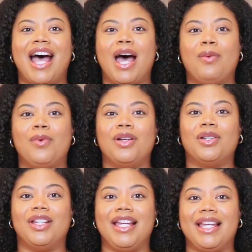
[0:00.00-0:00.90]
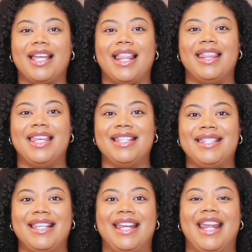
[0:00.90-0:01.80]
I will link
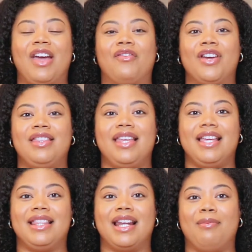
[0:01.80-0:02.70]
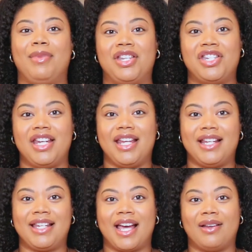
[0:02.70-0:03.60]
this and everything that I'm
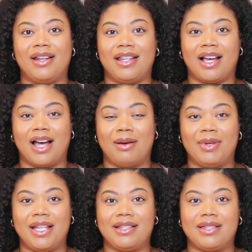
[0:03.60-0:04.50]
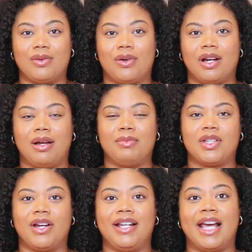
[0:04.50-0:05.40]
mentioning down in the comments, or I'm
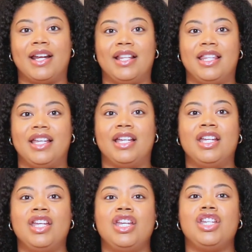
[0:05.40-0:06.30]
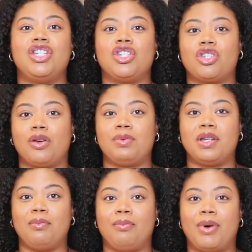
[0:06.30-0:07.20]
sorry, down in the
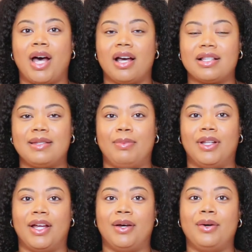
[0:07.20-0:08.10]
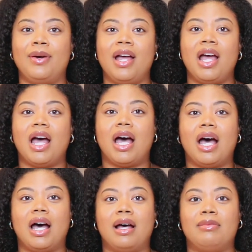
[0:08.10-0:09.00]
description box below,
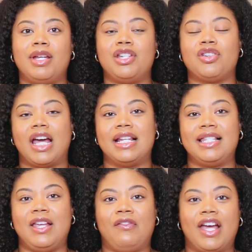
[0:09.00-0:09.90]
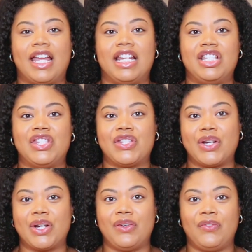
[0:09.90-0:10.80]
and try to see if I can
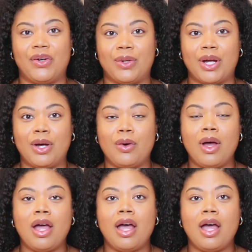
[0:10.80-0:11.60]
insert a photo.